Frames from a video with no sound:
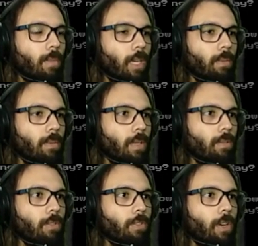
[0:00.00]
maybe
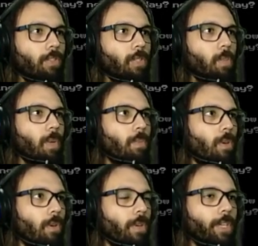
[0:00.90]
I'll try to spend
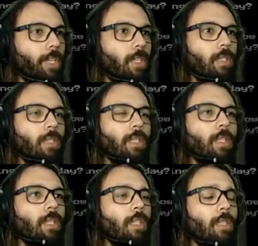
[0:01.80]
more on her.
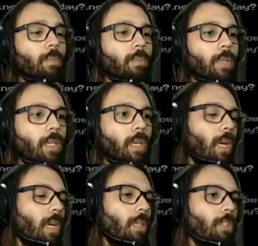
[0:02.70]
But
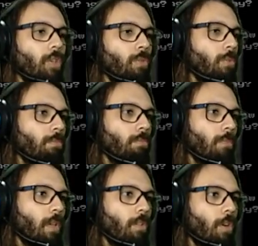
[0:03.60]
I don't,
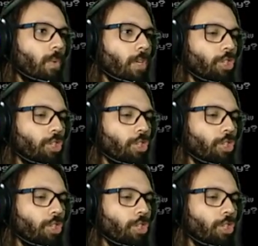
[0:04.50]
I'm not really